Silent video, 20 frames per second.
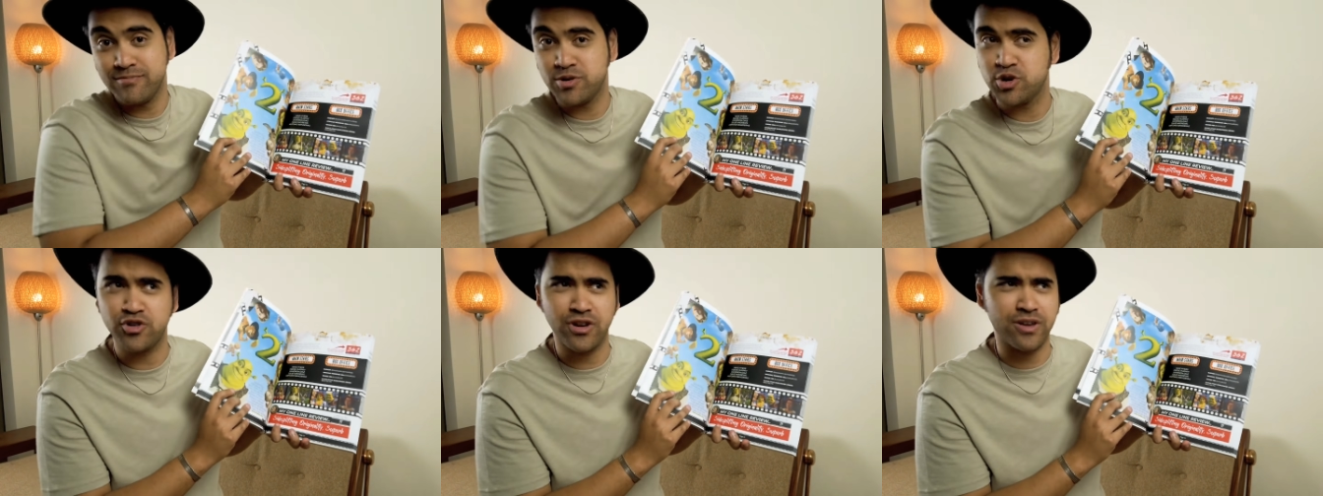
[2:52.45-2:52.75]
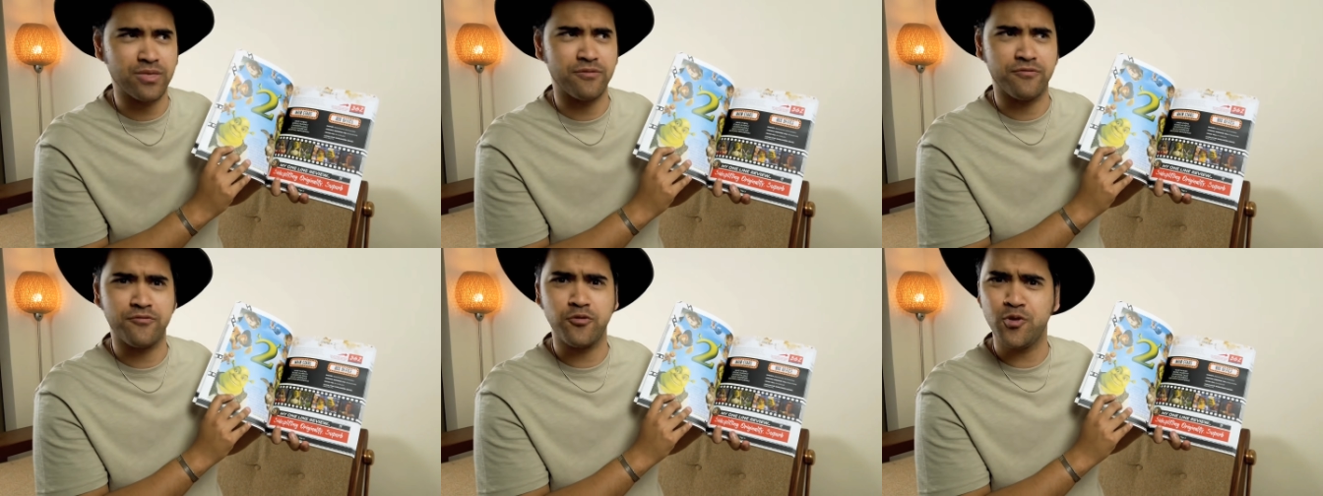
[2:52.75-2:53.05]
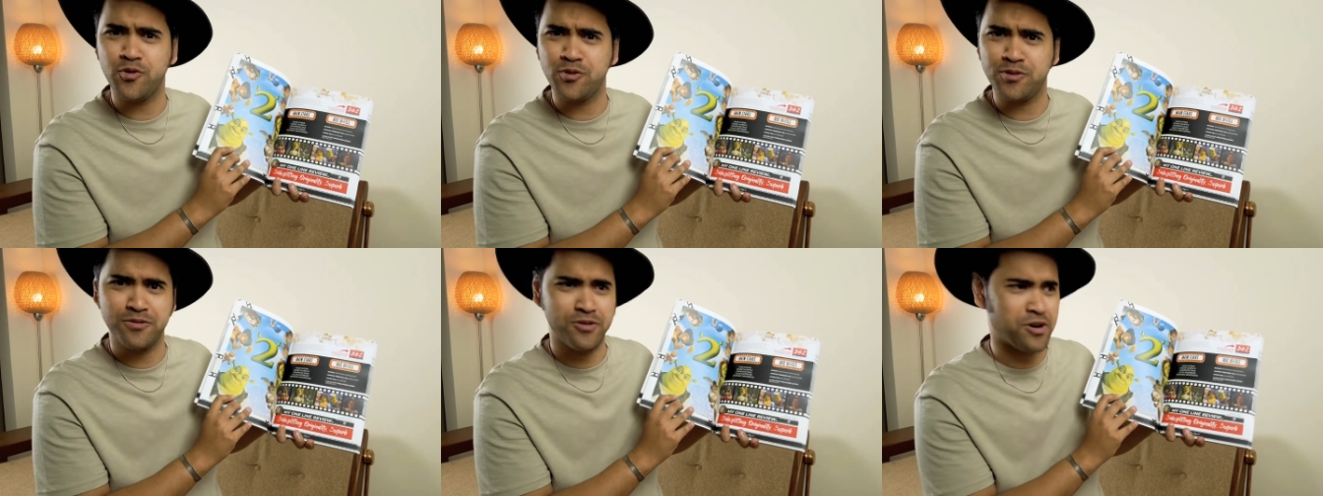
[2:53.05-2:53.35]
Shrek the
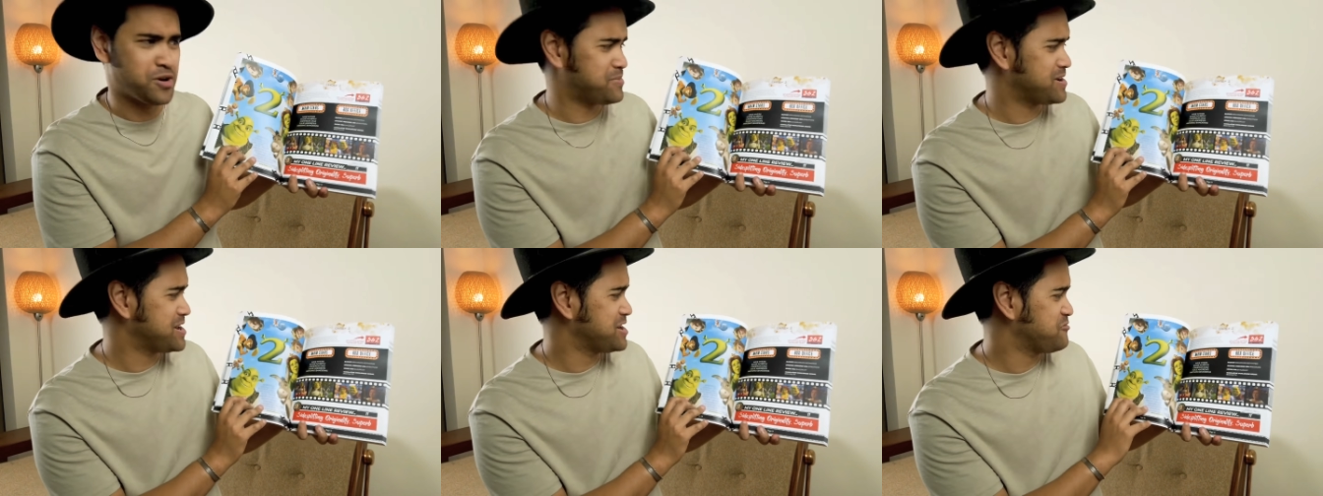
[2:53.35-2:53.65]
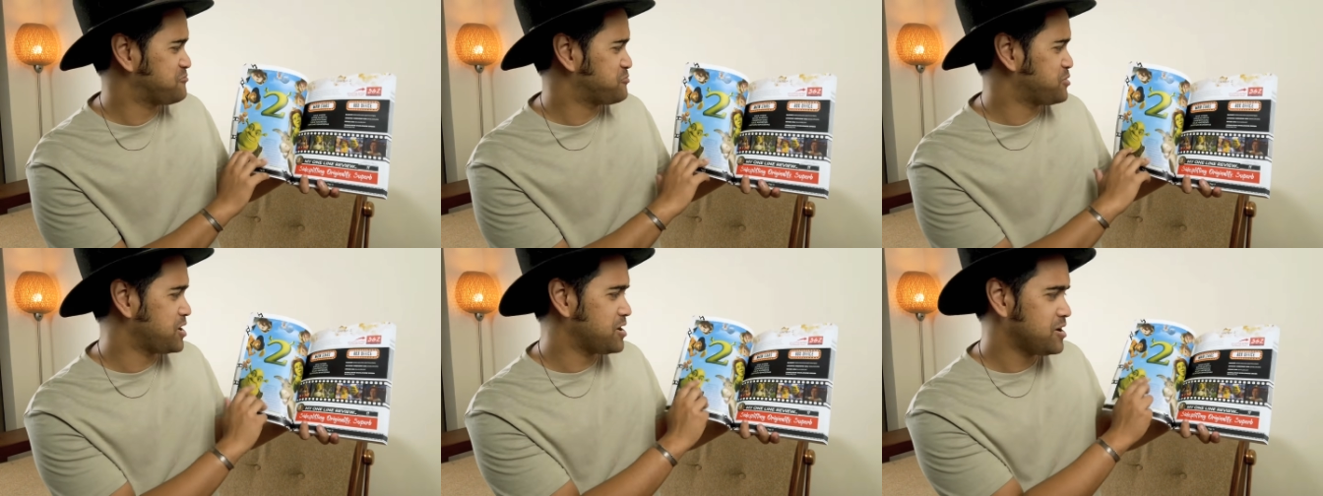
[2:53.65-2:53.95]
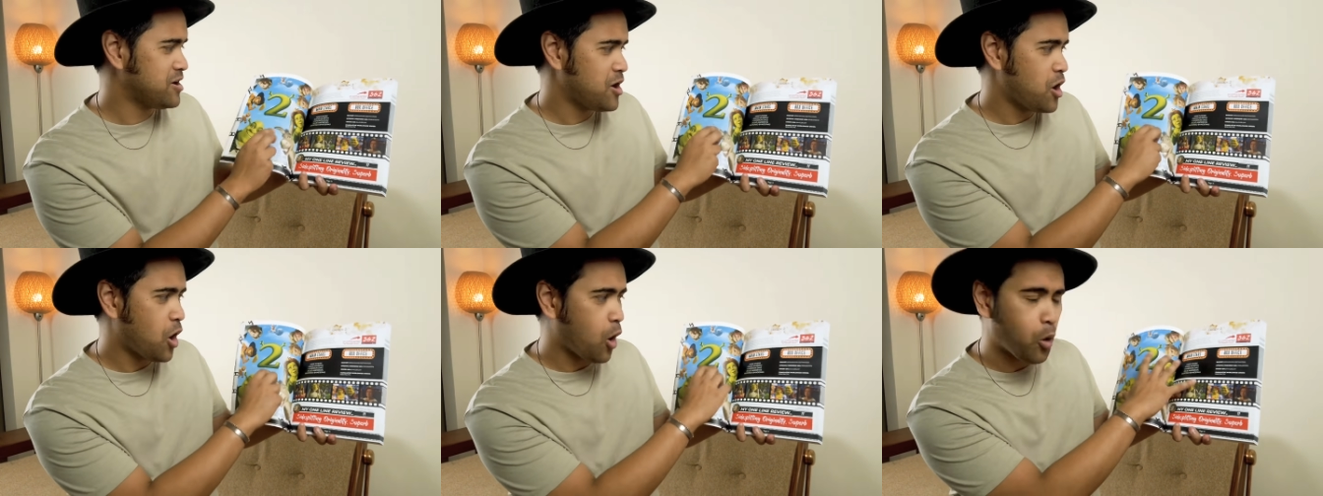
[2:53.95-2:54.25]
4th, I believe,
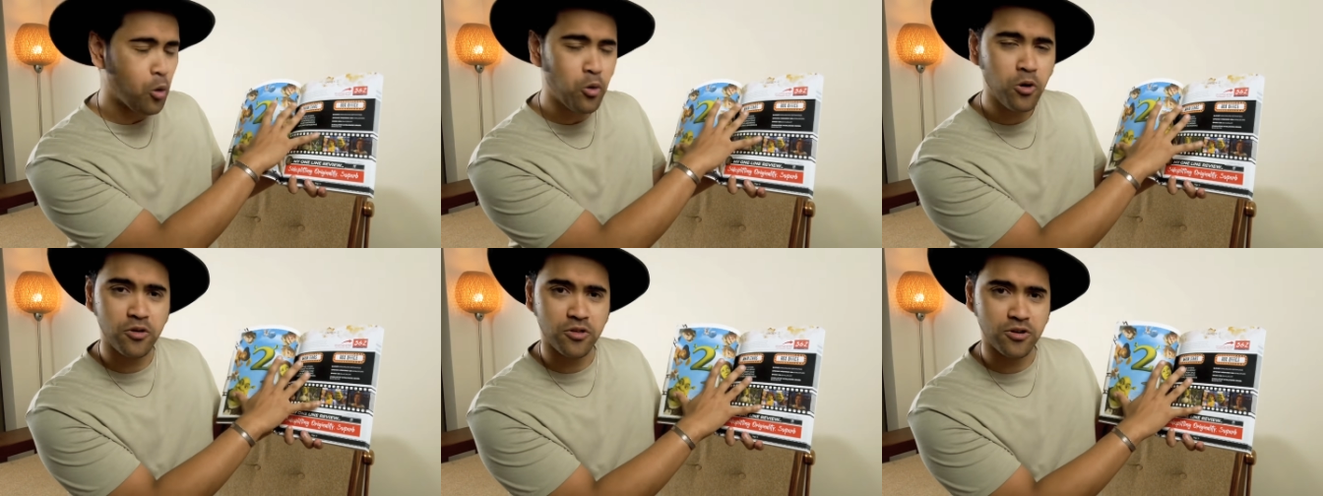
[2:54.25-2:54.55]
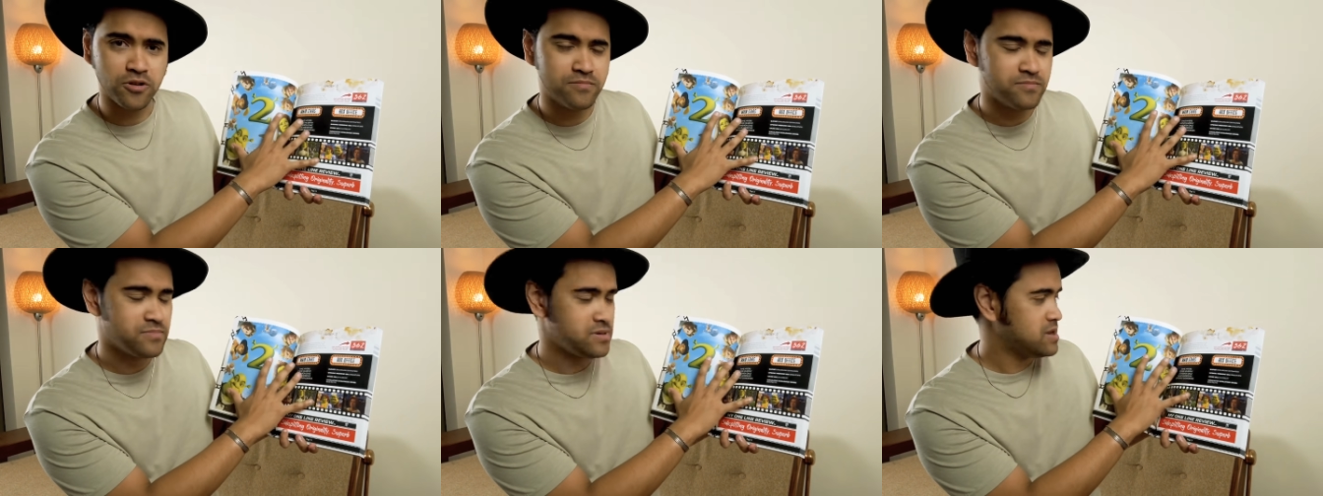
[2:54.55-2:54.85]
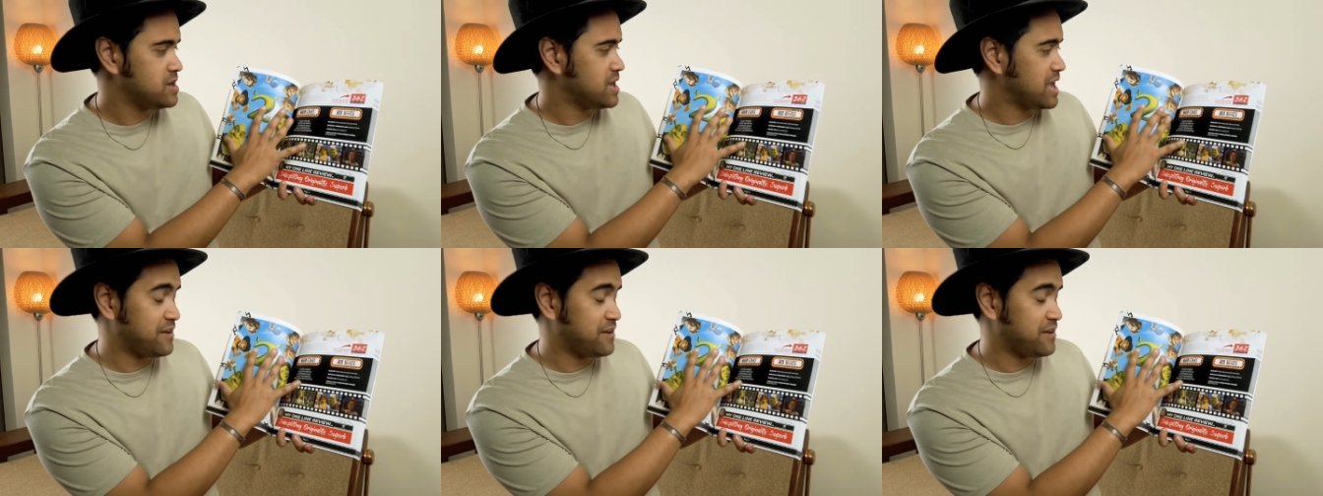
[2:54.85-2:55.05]
but all of them,